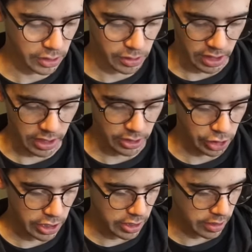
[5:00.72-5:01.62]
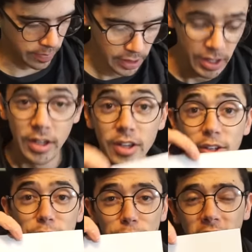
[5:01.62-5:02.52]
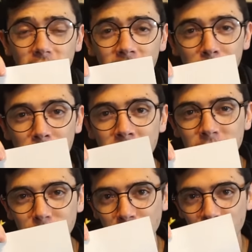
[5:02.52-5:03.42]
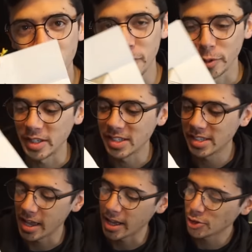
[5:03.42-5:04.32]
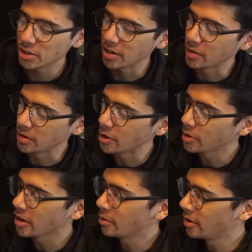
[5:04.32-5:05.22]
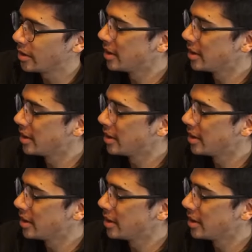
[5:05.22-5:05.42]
Josiah G. Josiah, thank you for this sketch of the logo.